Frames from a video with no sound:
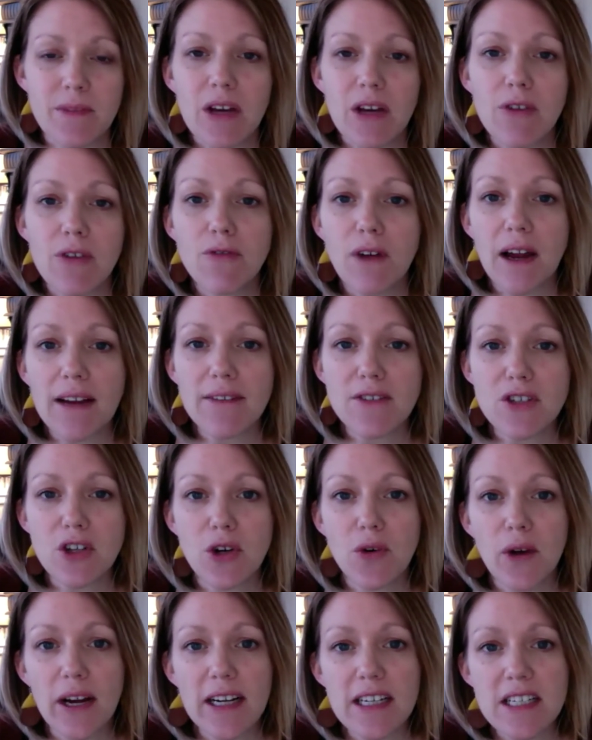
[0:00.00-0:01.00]
Fife's
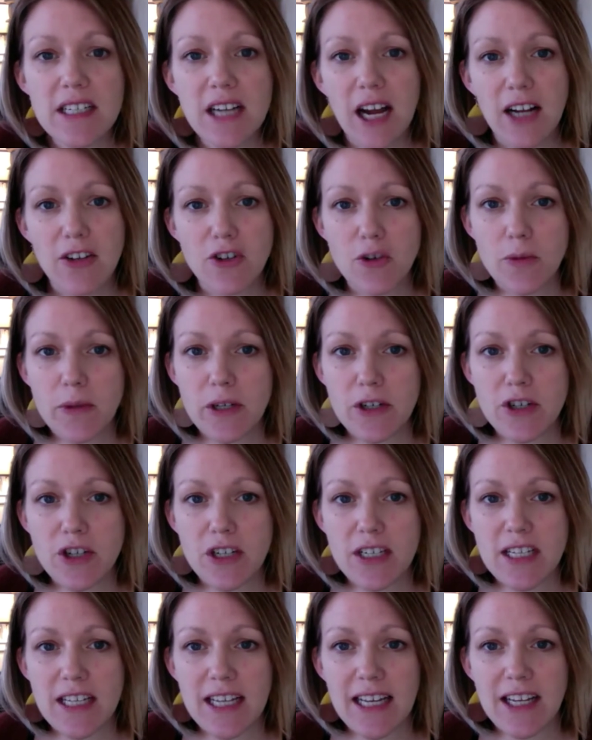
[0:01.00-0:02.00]
greatest contribution to
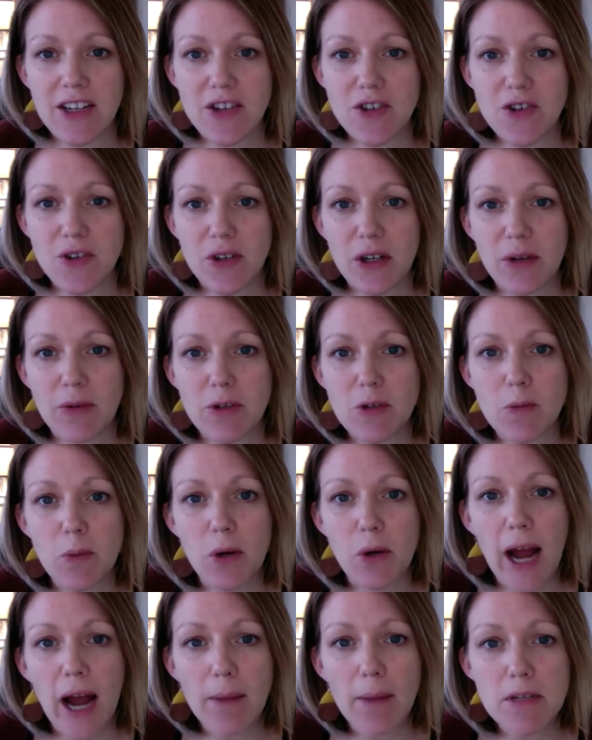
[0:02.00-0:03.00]
the industry was
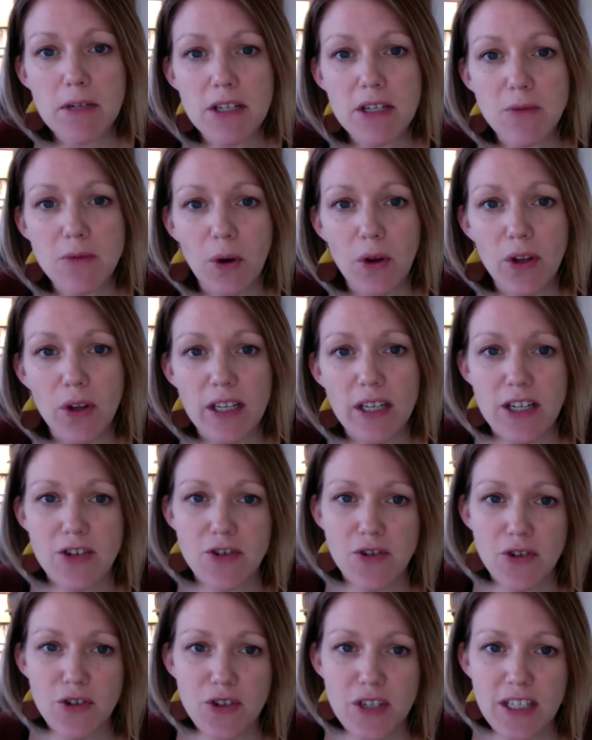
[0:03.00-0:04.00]
perhaps his role in
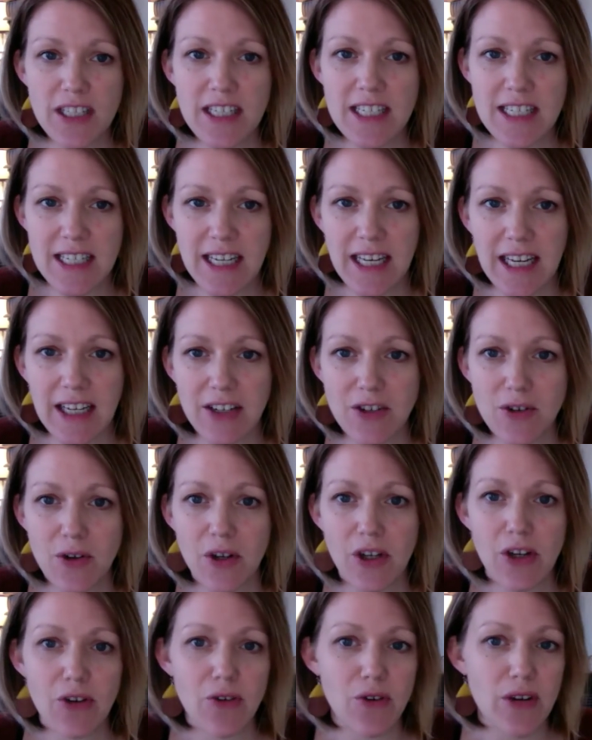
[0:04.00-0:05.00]
introducing the city to a
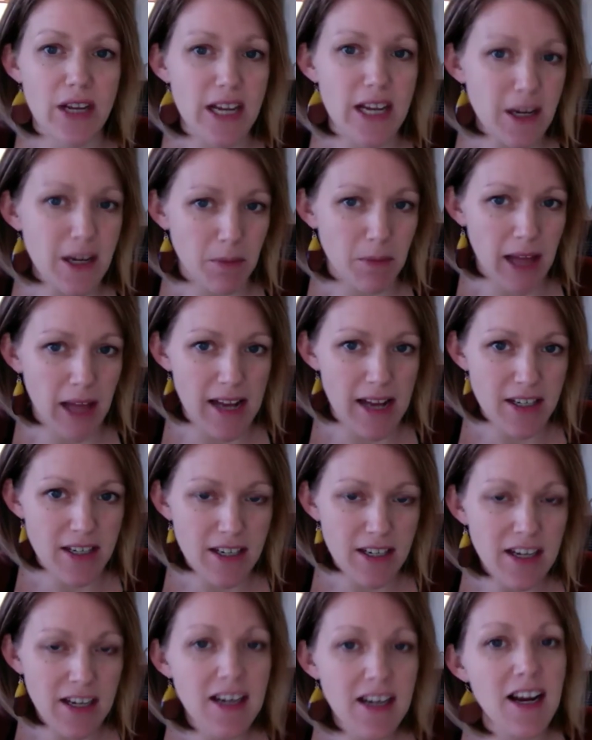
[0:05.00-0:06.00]
unique blend
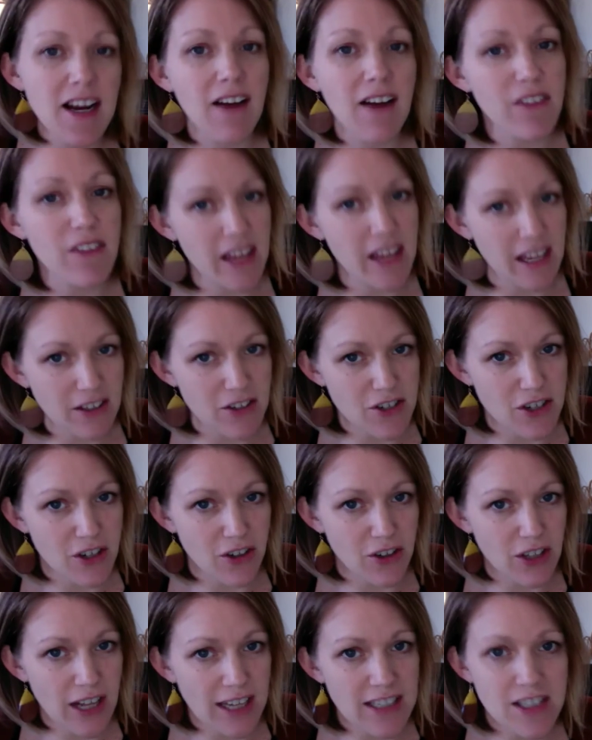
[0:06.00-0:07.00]
of the English
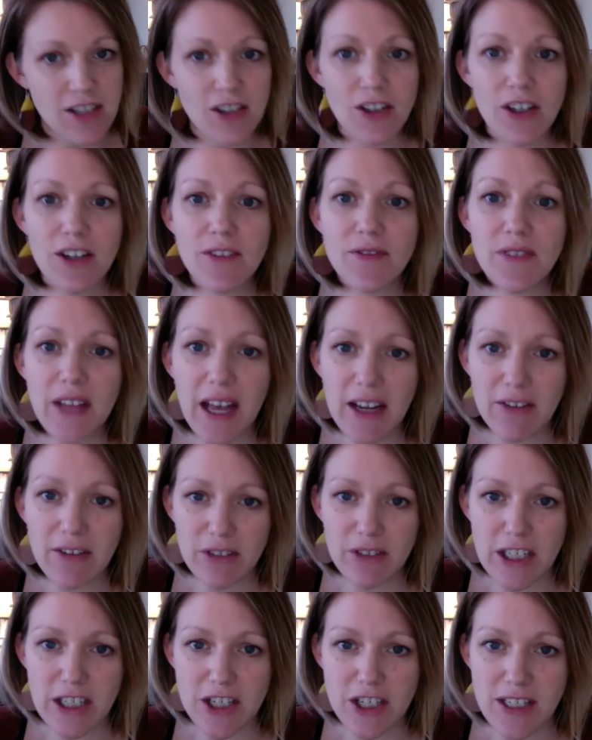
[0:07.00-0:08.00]
neoclassical and
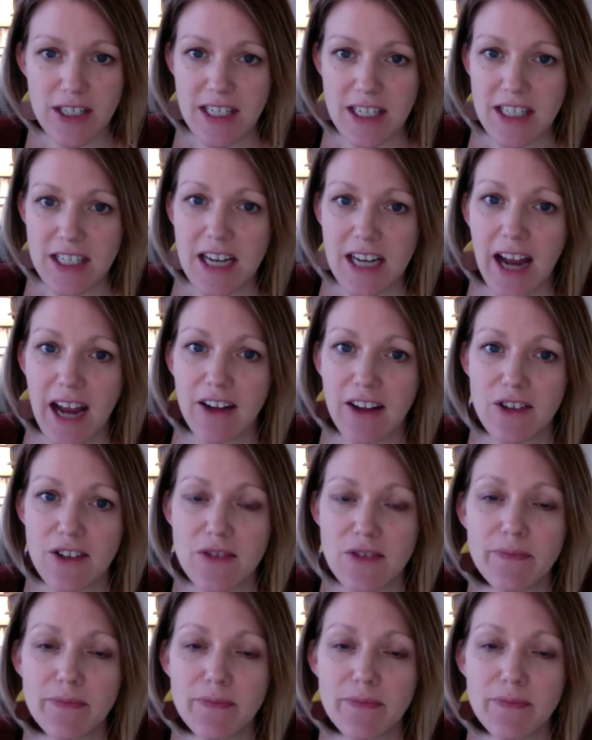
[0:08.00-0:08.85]
Regency styles.